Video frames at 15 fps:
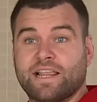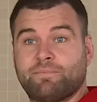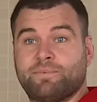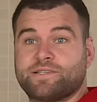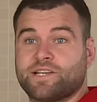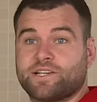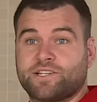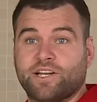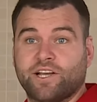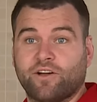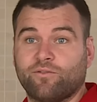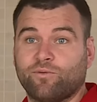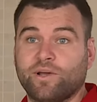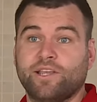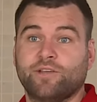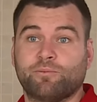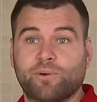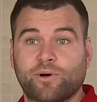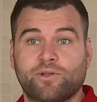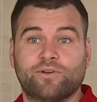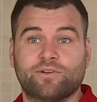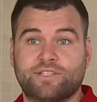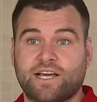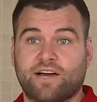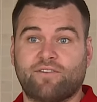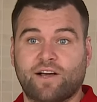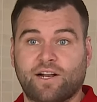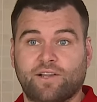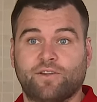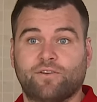out the positioning of where you'll put your towel
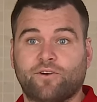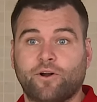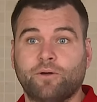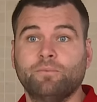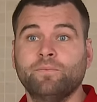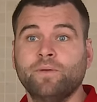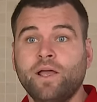rail in the room.